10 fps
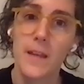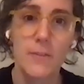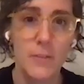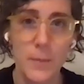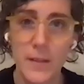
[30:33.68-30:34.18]

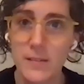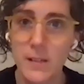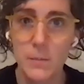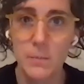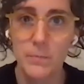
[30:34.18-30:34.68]
If you mess
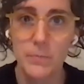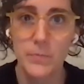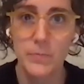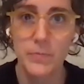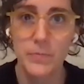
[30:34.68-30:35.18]
up,
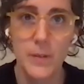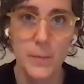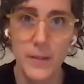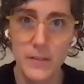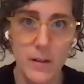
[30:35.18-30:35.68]
you
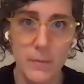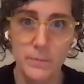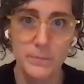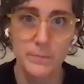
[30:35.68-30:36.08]
mess up.